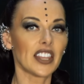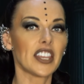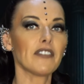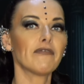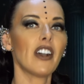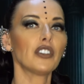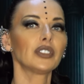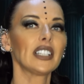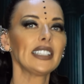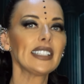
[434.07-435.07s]
they
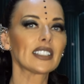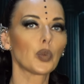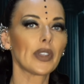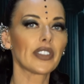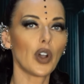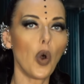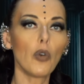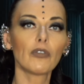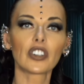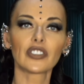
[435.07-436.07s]
found a list with
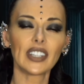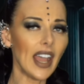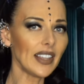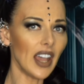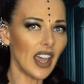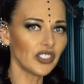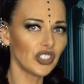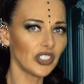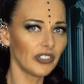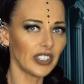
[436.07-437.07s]
over
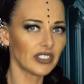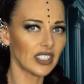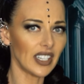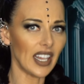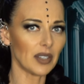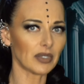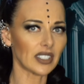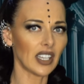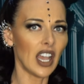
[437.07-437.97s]
950 names: